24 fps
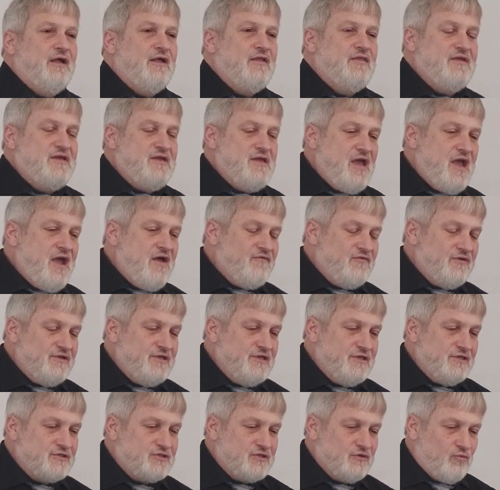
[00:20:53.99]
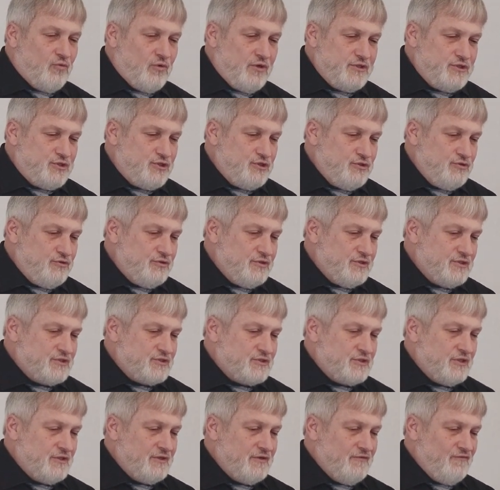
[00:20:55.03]
The evidence of what
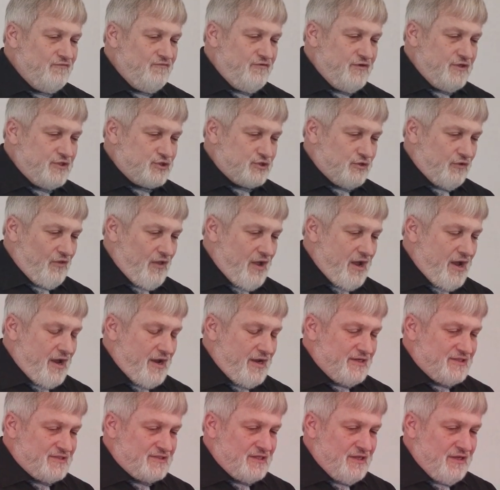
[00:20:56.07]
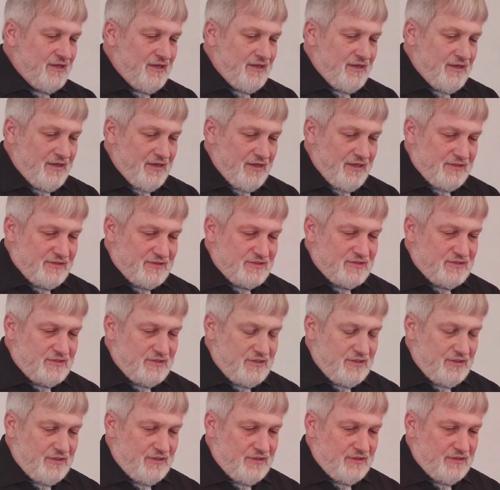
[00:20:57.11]
Judas visualized and
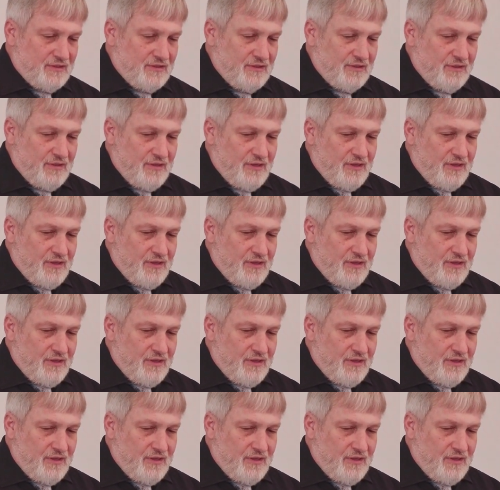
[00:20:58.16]
seen,